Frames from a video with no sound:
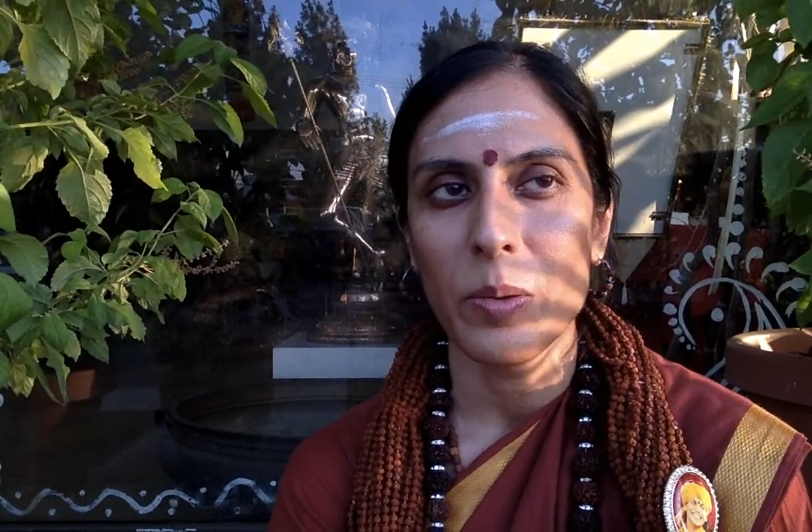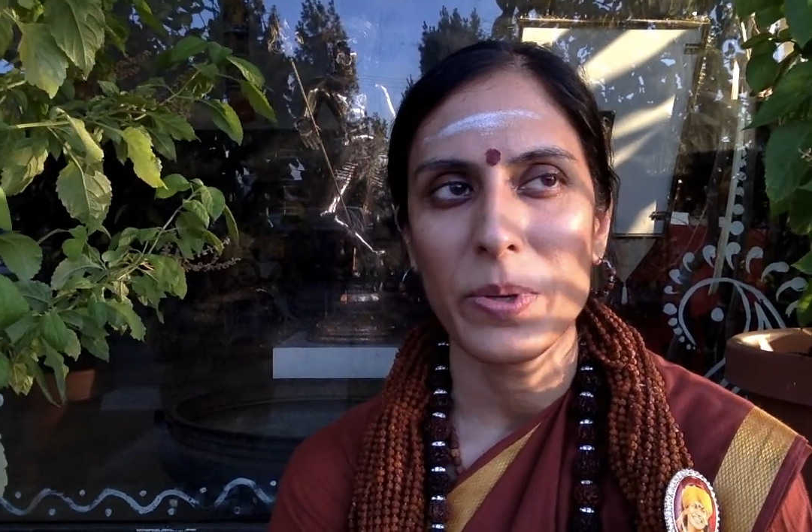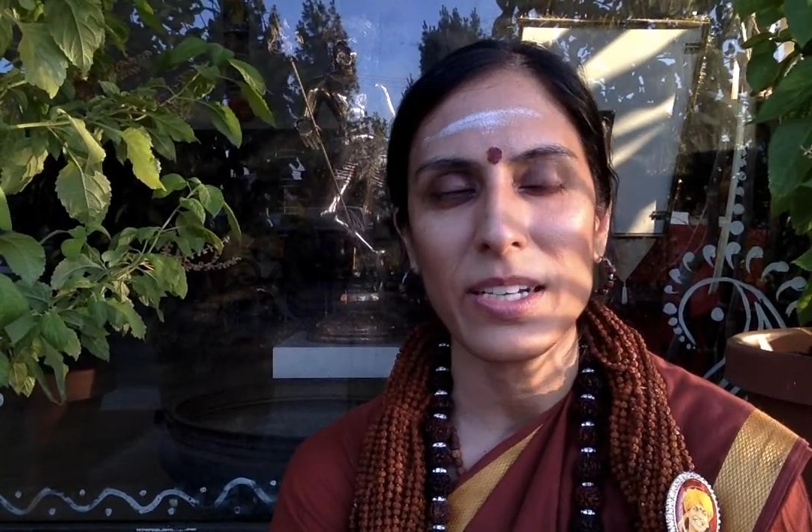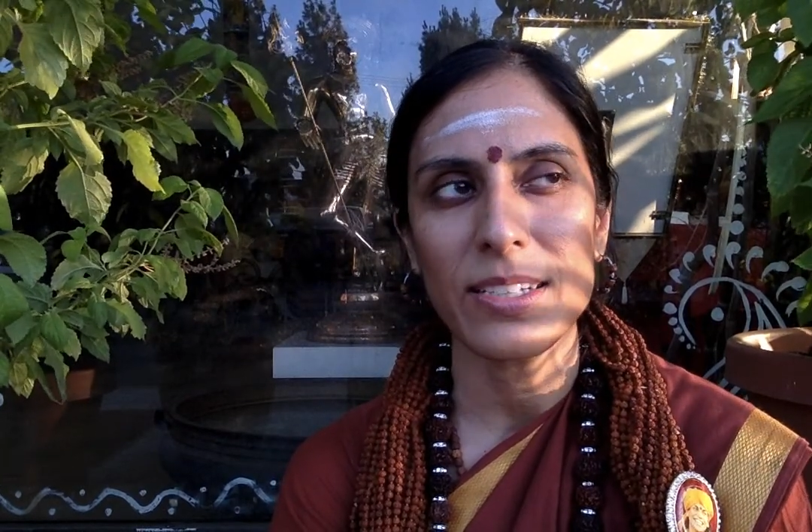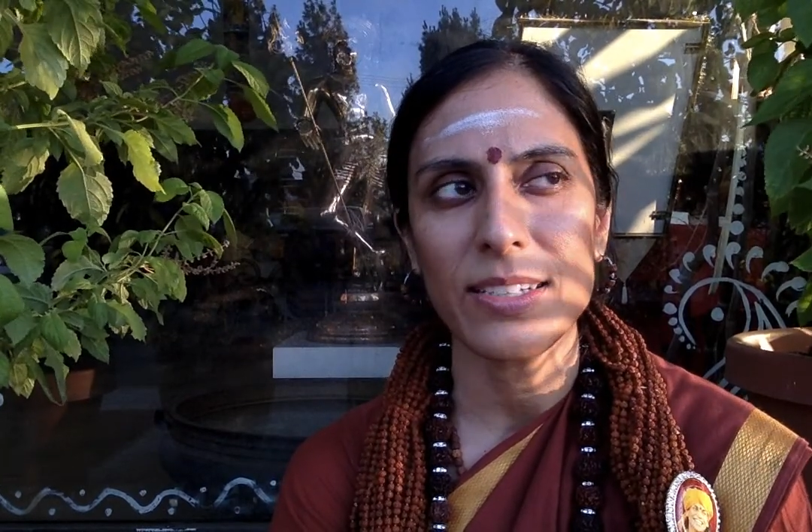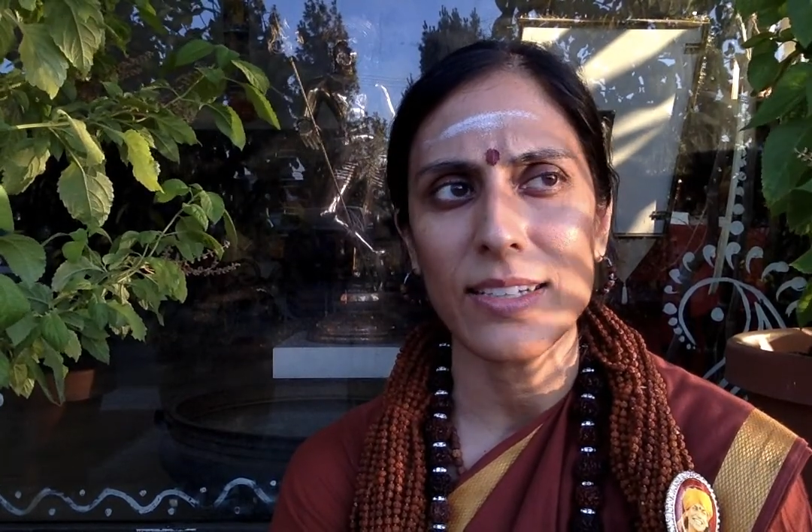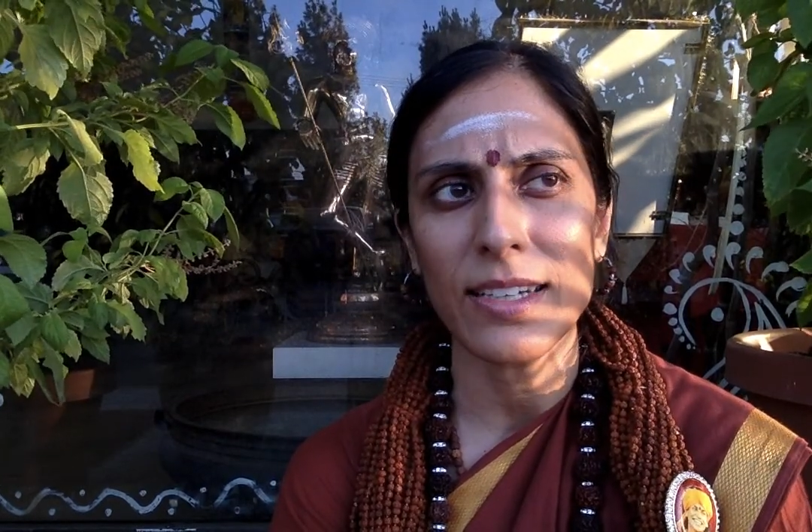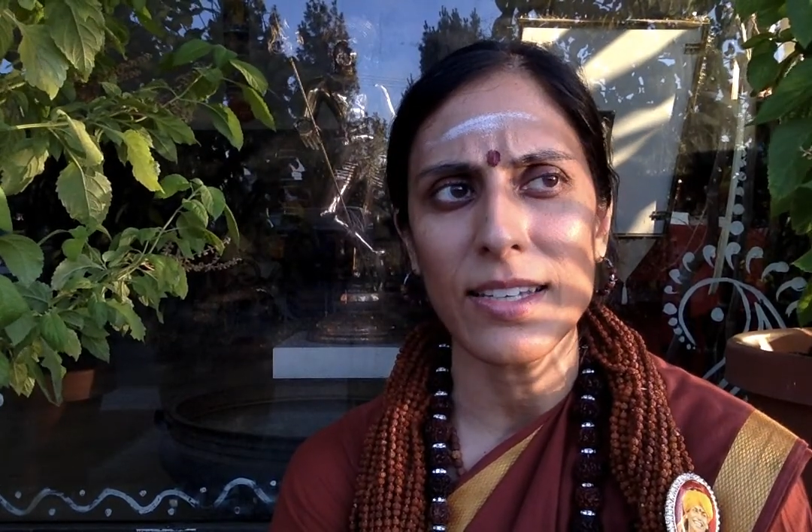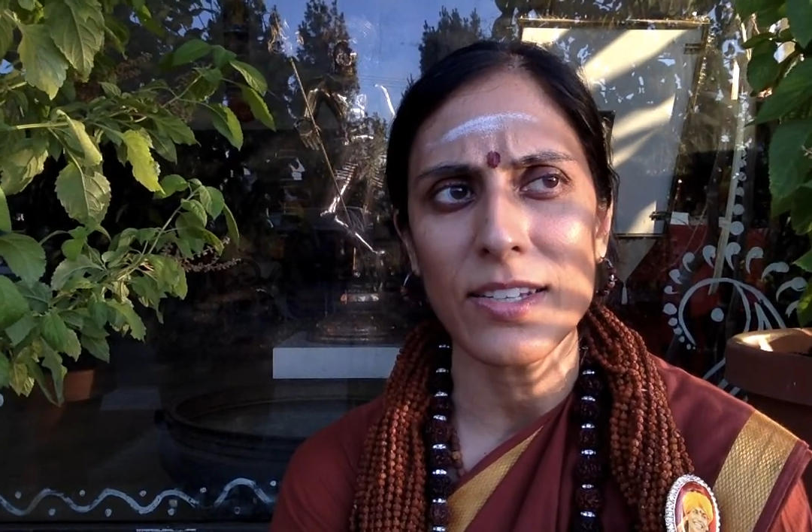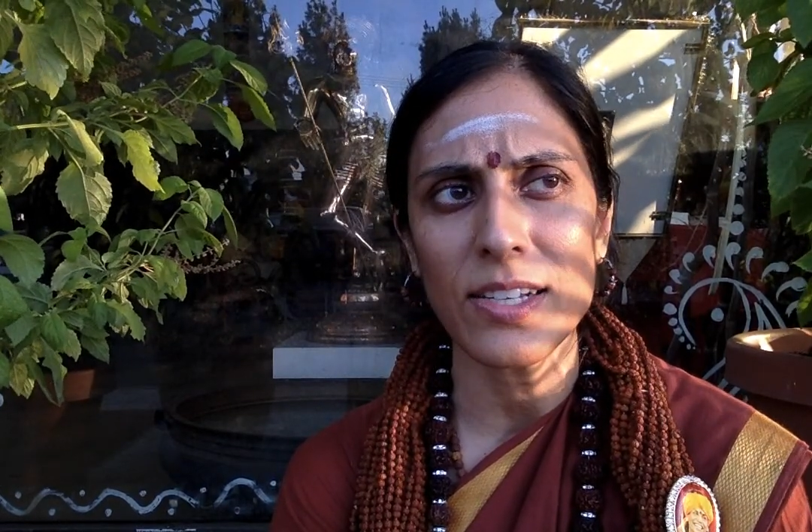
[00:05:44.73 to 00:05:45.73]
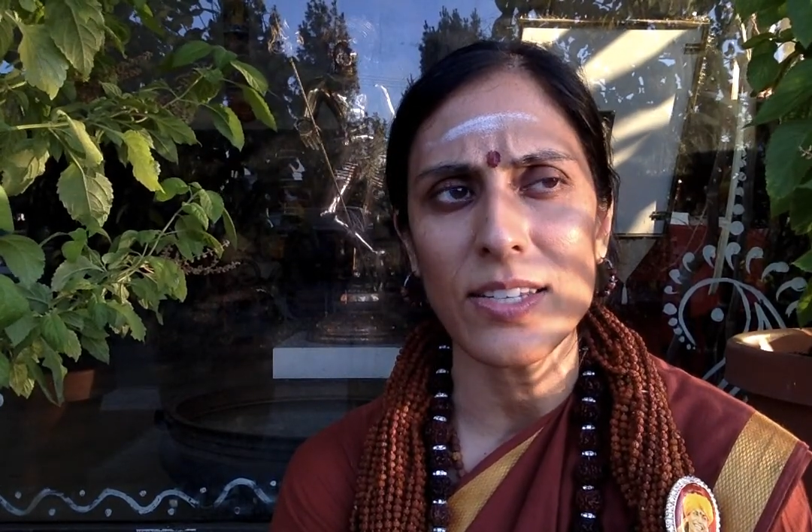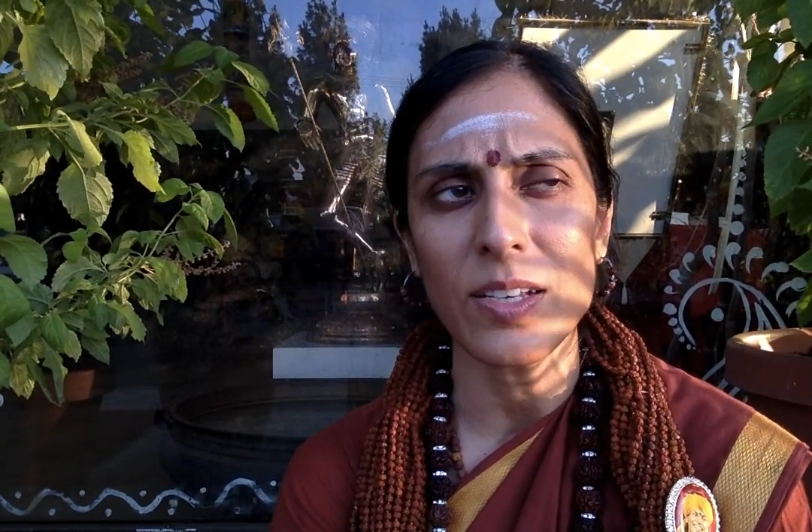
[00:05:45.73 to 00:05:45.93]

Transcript: Because it's just